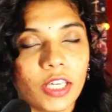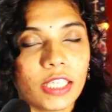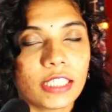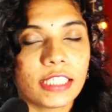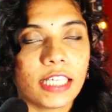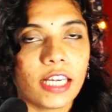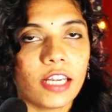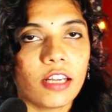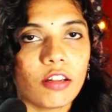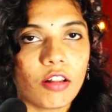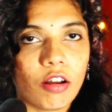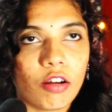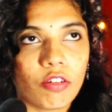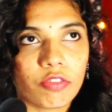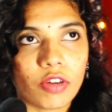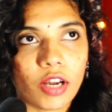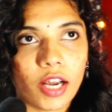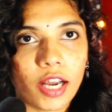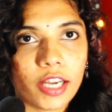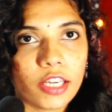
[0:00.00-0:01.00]
tale
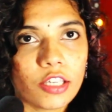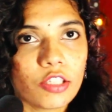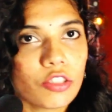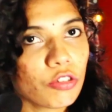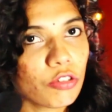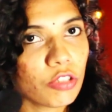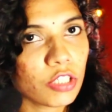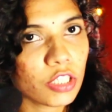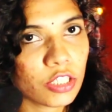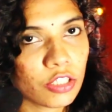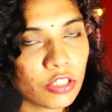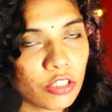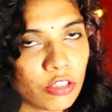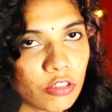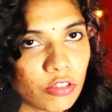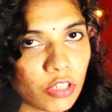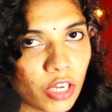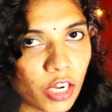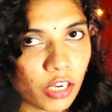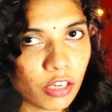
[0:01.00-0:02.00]
of
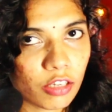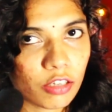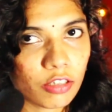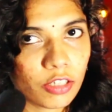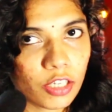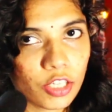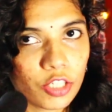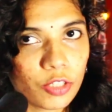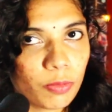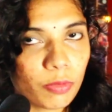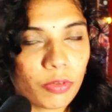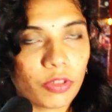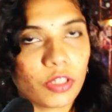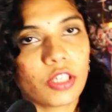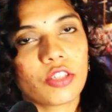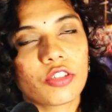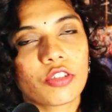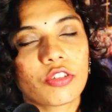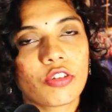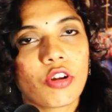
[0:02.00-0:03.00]
isolation and
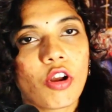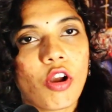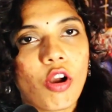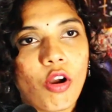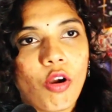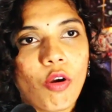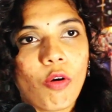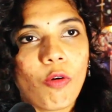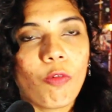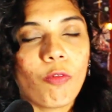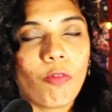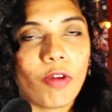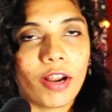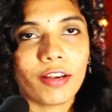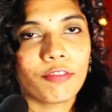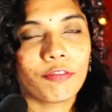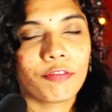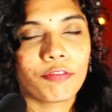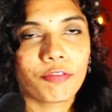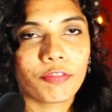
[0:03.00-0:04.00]
desperation
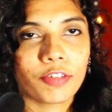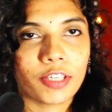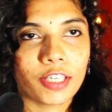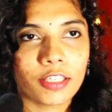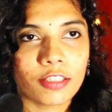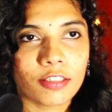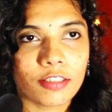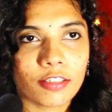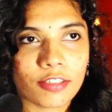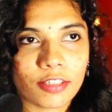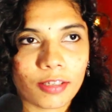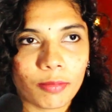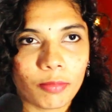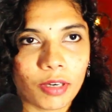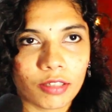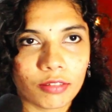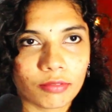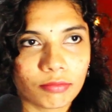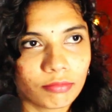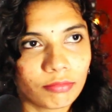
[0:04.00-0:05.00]
one feels
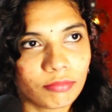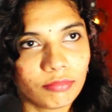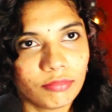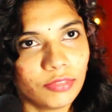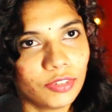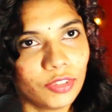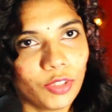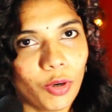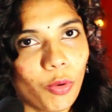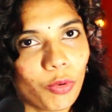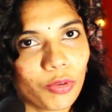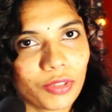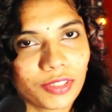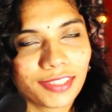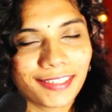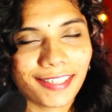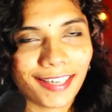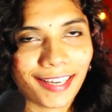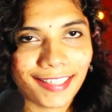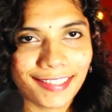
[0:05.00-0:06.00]
among known
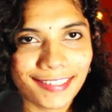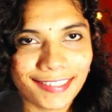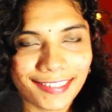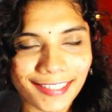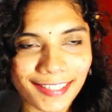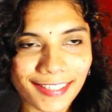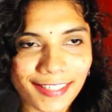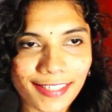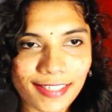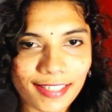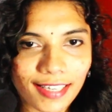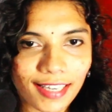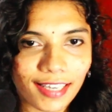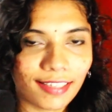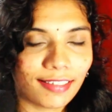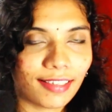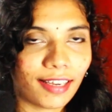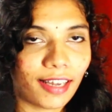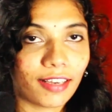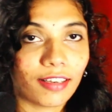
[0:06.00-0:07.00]
strangers
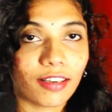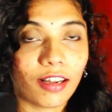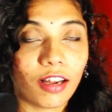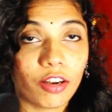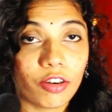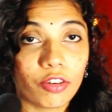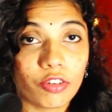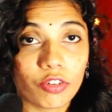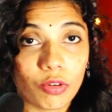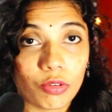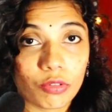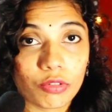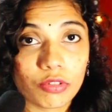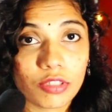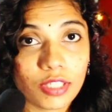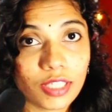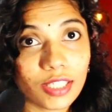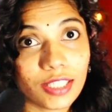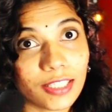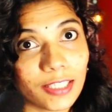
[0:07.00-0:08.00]
in an unknown
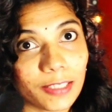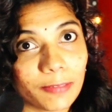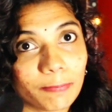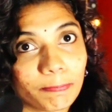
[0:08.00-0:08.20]
city.